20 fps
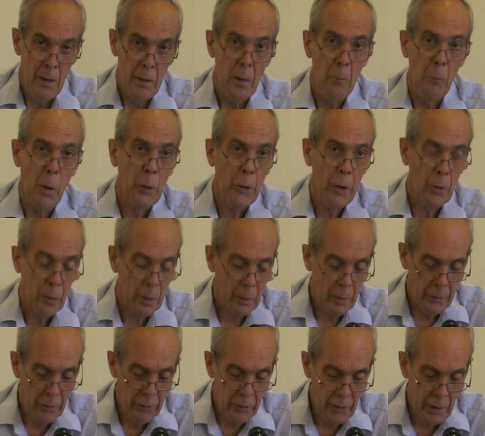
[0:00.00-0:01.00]
The model
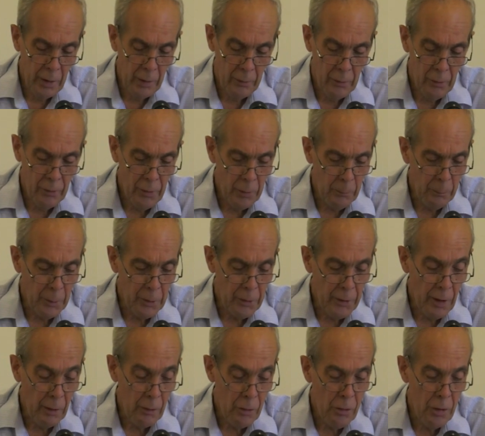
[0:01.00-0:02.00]
concerns the
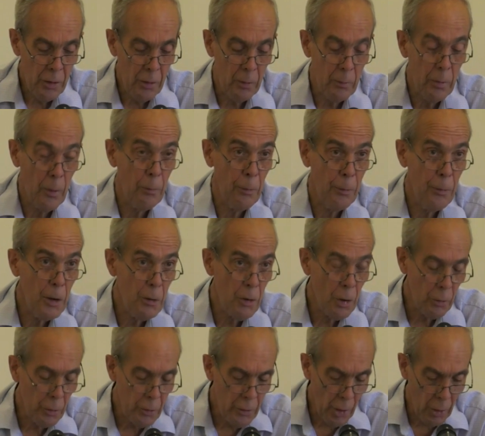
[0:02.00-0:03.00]
production of
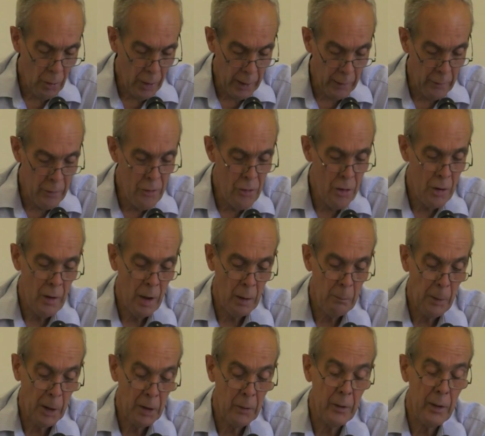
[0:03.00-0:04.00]
official knowledge
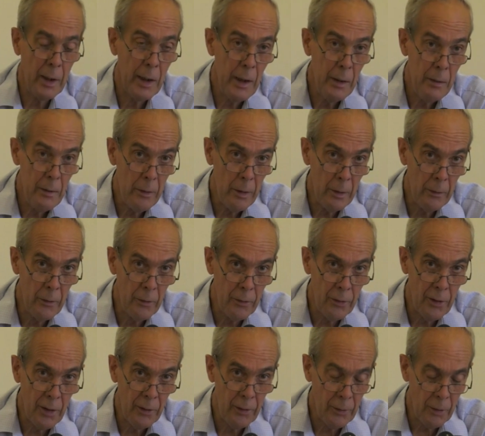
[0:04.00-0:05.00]
about Indian
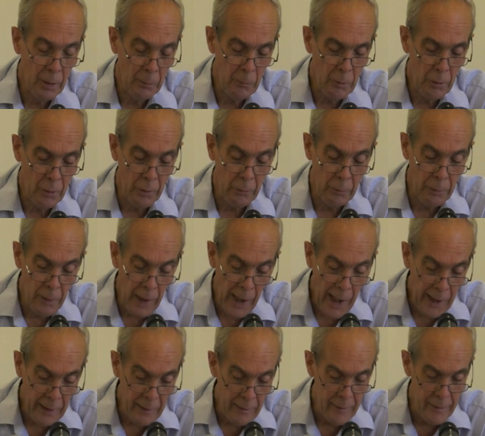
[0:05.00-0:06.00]
systems of
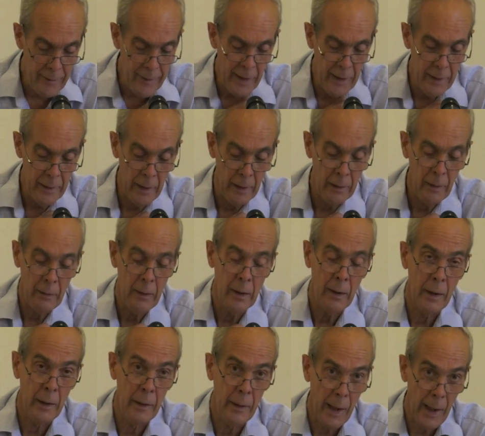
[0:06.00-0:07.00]
land tenure
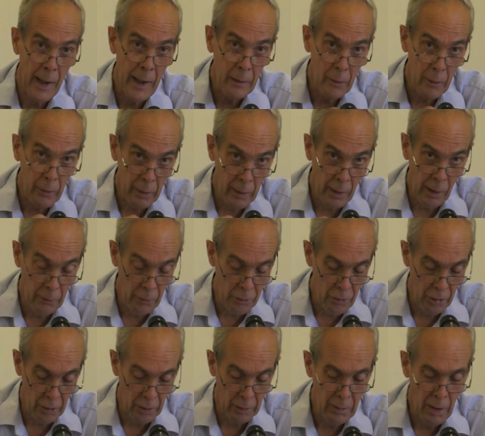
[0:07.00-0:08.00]
and
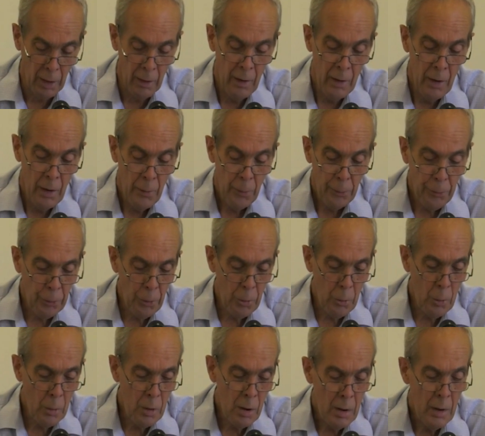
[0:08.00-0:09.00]
agriculture
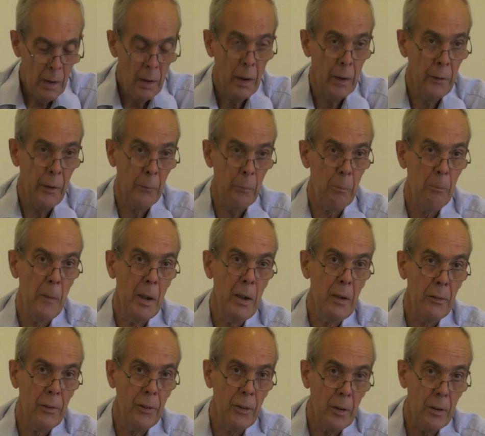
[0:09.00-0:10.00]
through an
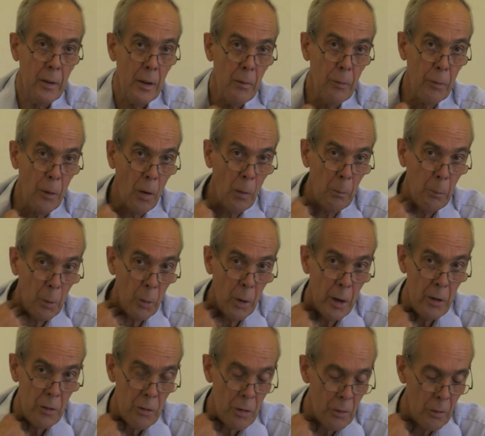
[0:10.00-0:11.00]
administrative
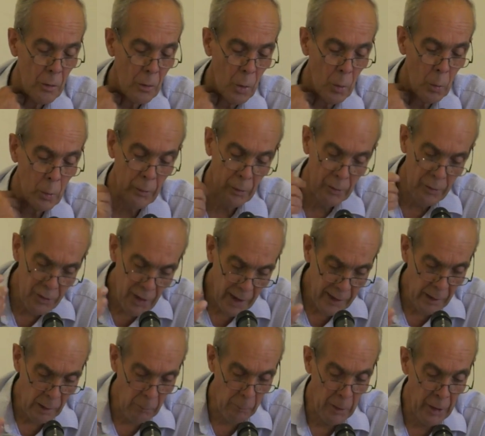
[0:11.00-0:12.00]
operation called
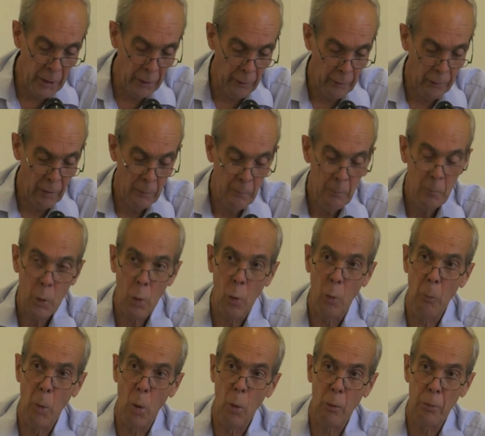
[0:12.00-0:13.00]
settlement,
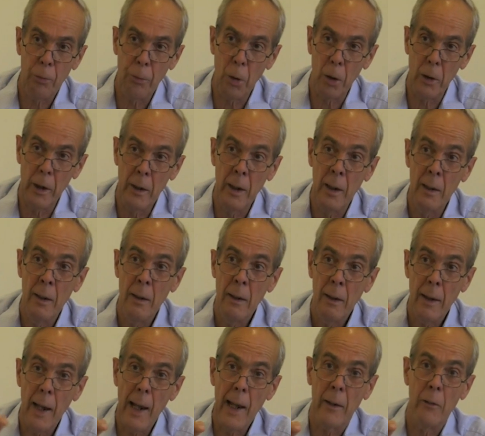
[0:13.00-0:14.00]
or more fully,
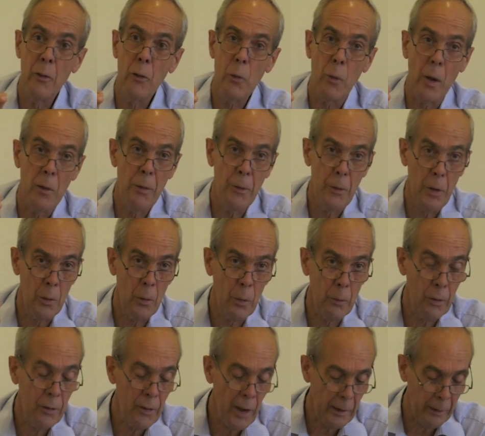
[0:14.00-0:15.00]
land
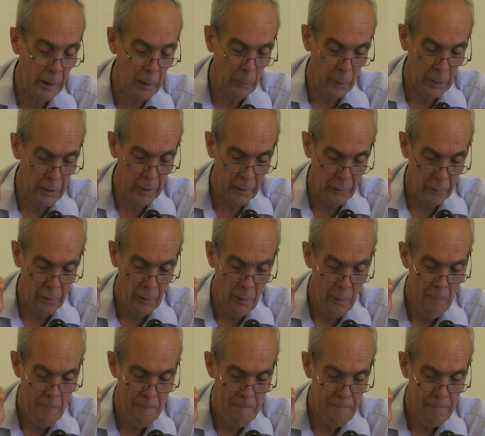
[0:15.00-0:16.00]
revenue settlements.